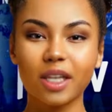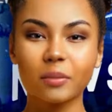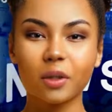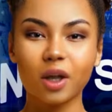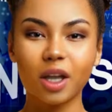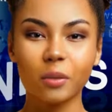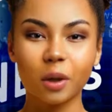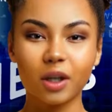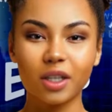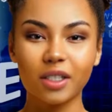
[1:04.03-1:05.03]
Democratic
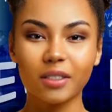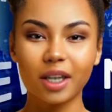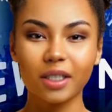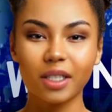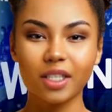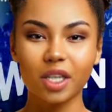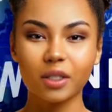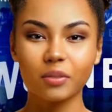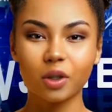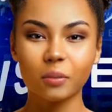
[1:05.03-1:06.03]
Party, alleging a
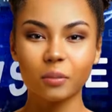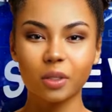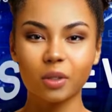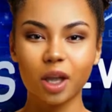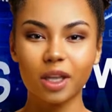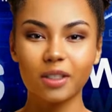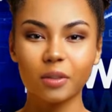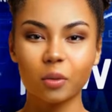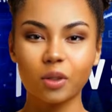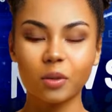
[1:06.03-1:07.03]
form of betrayal
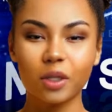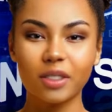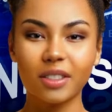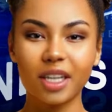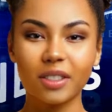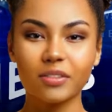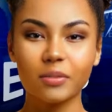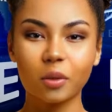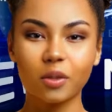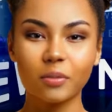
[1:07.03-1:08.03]
or treason, even
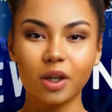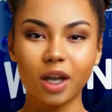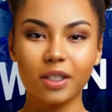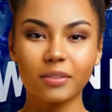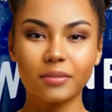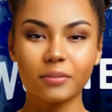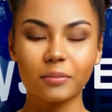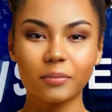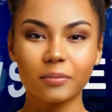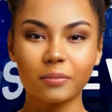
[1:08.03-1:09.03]
voter fraud.
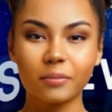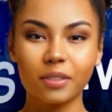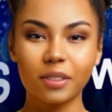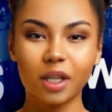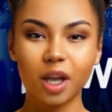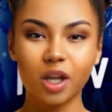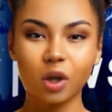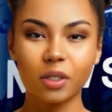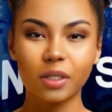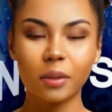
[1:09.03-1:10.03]
The
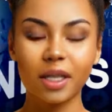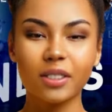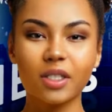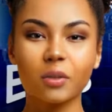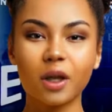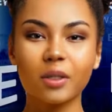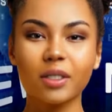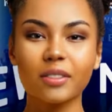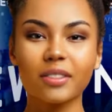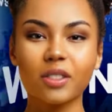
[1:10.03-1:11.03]
ongoing debate surrounding
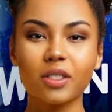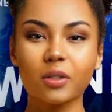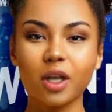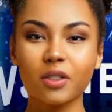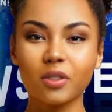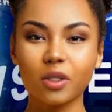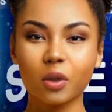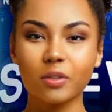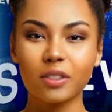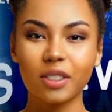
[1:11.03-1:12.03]
these issues
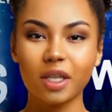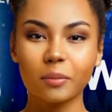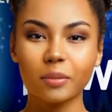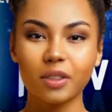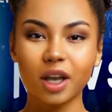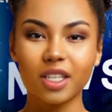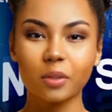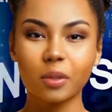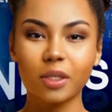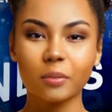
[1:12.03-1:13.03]
underscores the deep divides
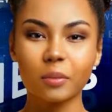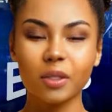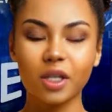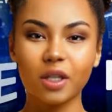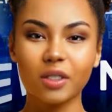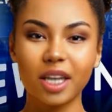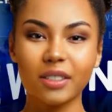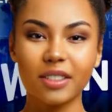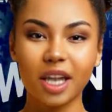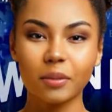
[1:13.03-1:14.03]
within the political
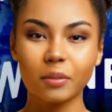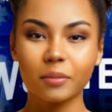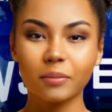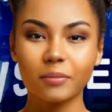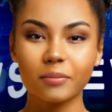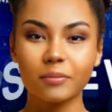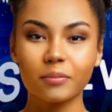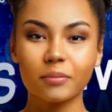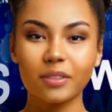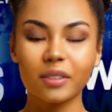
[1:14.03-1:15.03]
landscape.
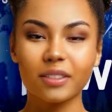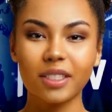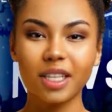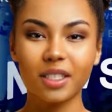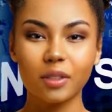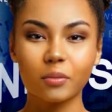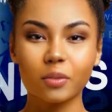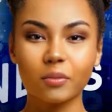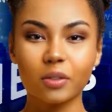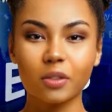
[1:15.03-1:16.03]
Stay tuned for
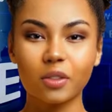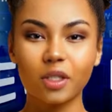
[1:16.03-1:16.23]
further